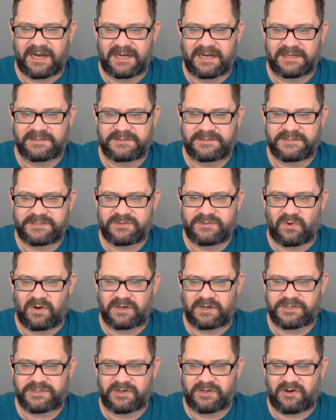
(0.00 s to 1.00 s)

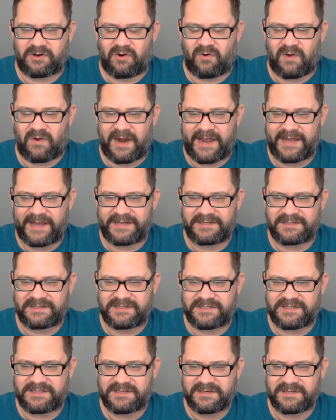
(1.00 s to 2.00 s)
storks or
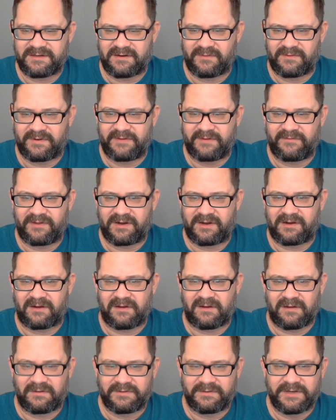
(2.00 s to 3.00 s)
cranes or whatever they're
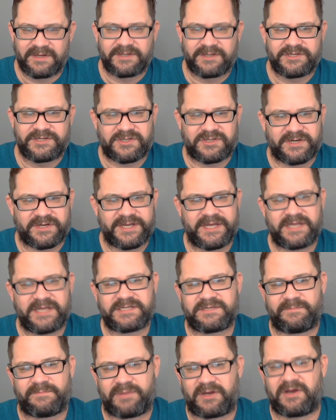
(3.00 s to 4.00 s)
called.
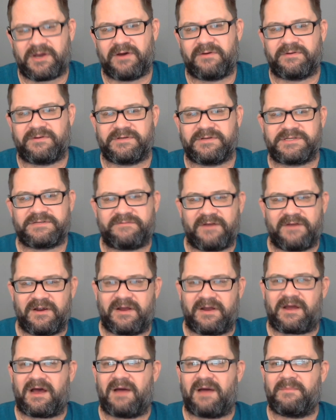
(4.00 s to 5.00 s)
Trees and pagodas. It's a
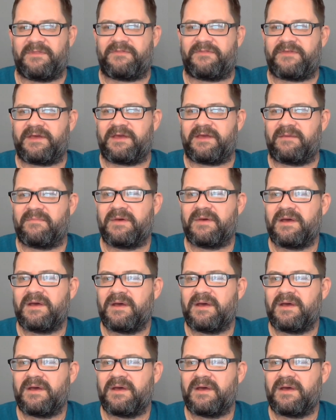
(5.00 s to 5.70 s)
very common theme.